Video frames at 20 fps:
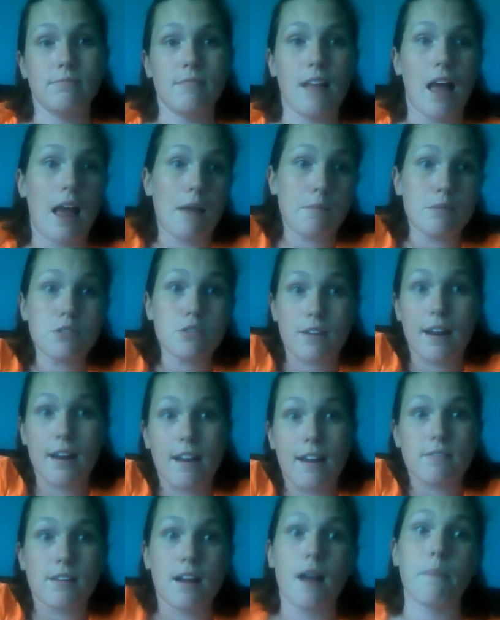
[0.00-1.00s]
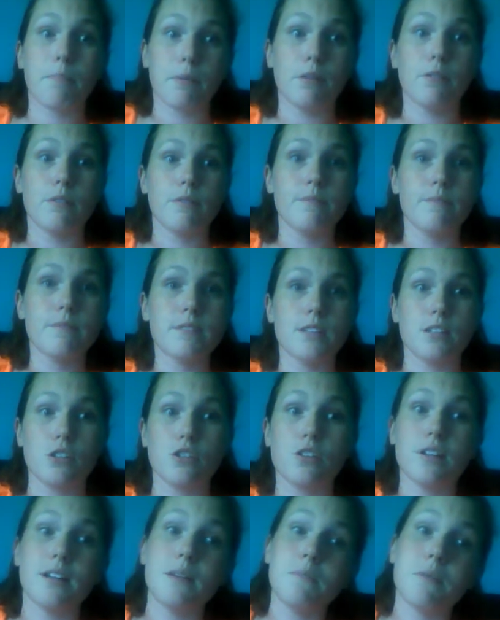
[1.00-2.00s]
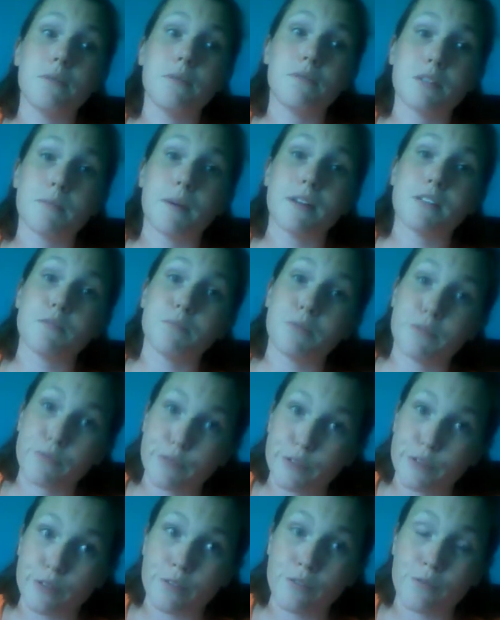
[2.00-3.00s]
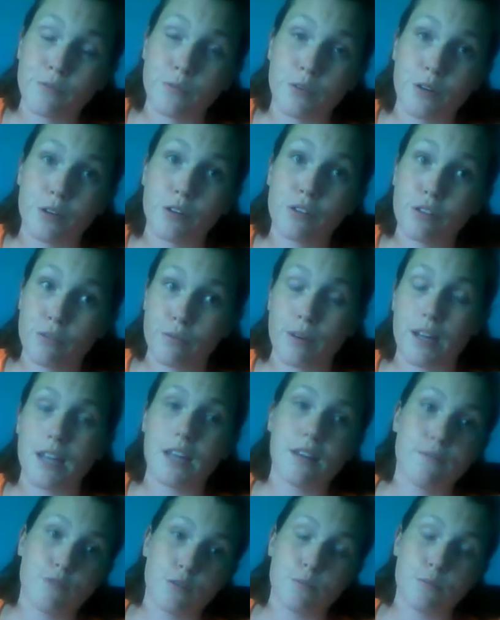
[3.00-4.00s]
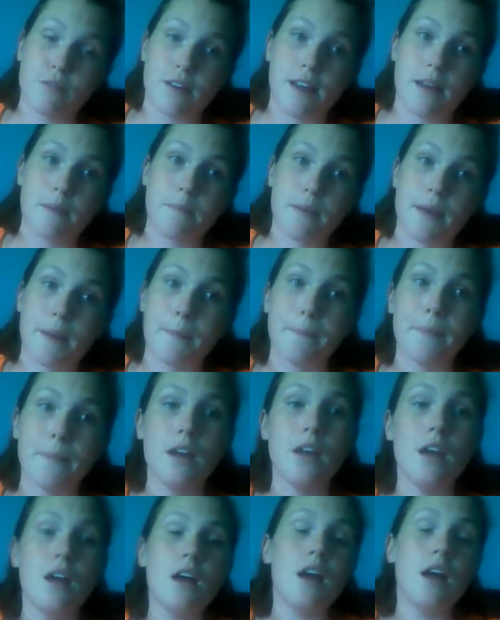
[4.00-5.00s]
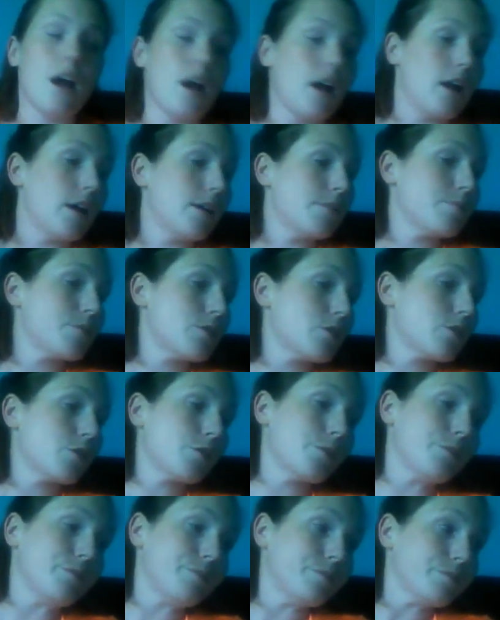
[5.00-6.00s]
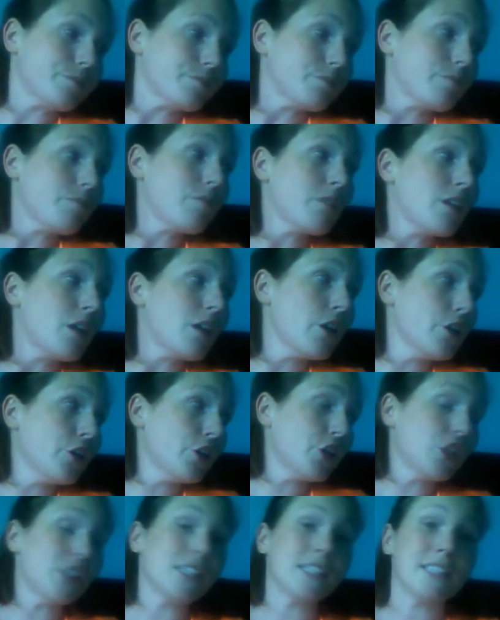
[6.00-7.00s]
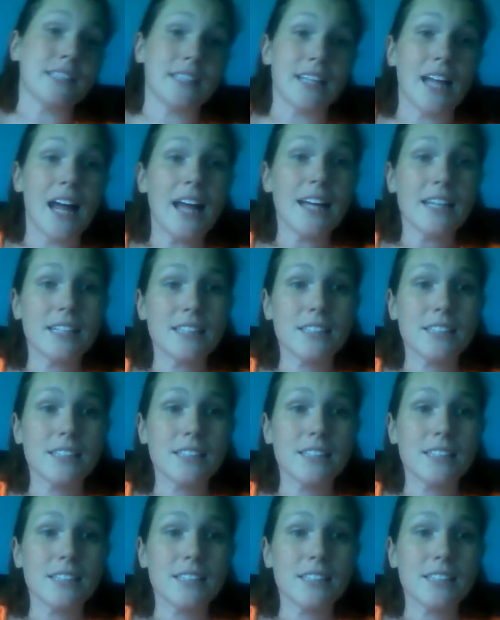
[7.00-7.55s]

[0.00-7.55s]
I would try out a couple, since you're going to be responsible for 3 if you're pre-AP. So good luck.